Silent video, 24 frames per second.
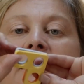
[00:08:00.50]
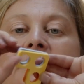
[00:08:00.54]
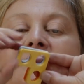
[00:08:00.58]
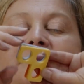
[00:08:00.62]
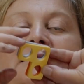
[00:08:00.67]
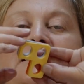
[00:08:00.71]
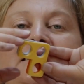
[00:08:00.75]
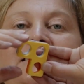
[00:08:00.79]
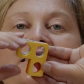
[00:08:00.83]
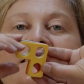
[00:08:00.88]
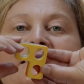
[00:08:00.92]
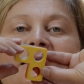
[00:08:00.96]

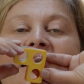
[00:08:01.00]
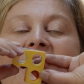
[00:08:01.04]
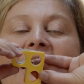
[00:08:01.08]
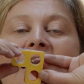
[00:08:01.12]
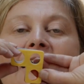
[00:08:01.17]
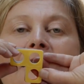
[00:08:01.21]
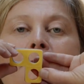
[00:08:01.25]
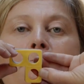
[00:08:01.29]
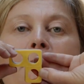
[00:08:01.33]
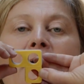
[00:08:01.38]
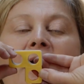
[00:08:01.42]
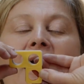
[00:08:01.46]
is the
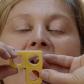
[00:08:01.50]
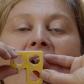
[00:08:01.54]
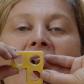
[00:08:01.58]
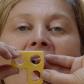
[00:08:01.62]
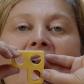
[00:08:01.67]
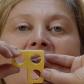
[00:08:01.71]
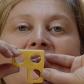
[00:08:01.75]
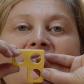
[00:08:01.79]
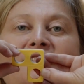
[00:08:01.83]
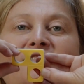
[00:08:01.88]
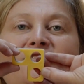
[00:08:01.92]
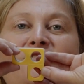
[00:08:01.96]
same
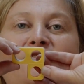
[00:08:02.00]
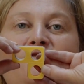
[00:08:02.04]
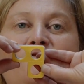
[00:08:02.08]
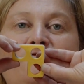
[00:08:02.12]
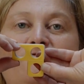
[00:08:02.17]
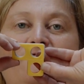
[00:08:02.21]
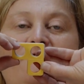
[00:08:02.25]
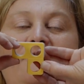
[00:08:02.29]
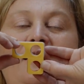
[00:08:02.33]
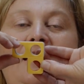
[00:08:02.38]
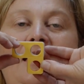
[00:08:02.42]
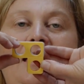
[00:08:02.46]
as
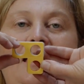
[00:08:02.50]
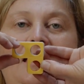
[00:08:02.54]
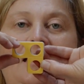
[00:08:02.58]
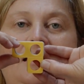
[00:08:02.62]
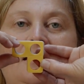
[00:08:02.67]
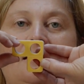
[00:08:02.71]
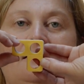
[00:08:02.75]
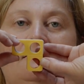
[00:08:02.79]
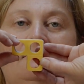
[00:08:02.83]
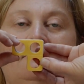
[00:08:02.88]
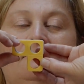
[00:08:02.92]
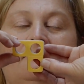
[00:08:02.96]

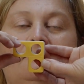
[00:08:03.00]
3.